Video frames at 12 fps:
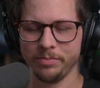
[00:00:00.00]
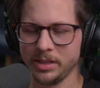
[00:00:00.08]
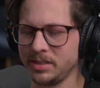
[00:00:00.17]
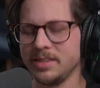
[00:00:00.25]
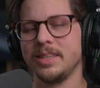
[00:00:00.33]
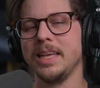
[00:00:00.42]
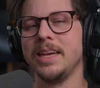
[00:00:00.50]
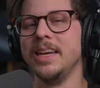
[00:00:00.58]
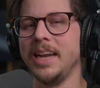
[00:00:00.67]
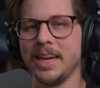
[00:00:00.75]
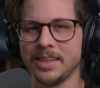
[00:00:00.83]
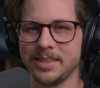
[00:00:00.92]
This is the
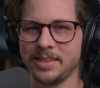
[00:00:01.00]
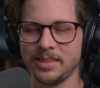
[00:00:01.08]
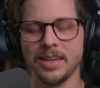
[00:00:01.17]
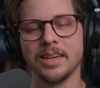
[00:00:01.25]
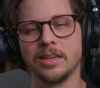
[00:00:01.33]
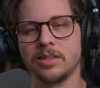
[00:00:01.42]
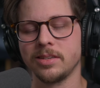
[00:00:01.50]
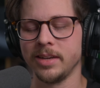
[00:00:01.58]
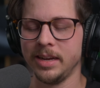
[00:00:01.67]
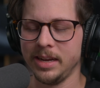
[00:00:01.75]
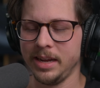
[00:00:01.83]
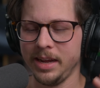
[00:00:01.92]
Connect 6,
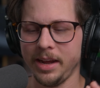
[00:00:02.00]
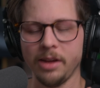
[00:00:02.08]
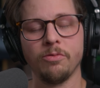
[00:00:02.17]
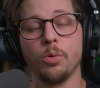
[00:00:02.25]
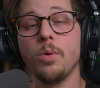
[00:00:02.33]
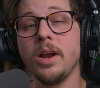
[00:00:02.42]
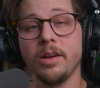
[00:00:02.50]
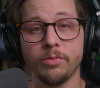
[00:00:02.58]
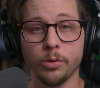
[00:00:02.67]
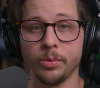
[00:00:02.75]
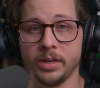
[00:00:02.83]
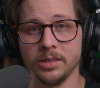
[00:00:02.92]
and for
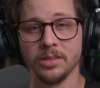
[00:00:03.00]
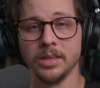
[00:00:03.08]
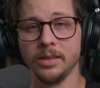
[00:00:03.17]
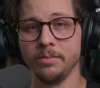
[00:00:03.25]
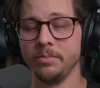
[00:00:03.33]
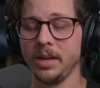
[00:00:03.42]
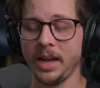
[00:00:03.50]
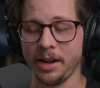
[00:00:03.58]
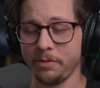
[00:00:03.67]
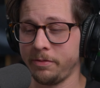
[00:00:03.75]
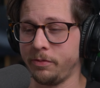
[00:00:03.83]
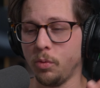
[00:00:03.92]
whatever reason,
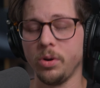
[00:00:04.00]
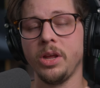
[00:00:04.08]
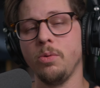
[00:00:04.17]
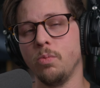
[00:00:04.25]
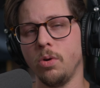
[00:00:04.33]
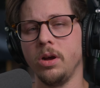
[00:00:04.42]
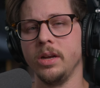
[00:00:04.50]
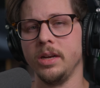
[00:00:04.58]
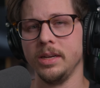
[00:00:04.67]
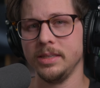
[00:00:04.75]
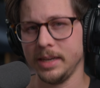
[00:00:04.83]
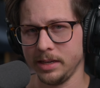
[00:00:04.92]
at
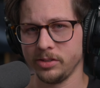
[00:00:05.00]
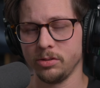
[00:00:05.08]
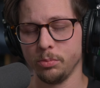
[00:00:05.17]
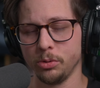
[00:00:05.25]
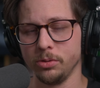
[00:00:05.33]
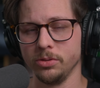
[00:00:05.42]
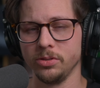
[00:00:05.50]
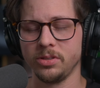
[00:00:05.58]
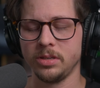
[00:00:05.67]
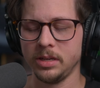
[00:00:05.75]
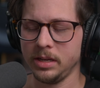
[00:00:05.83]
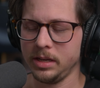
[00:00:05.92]
41 decibels,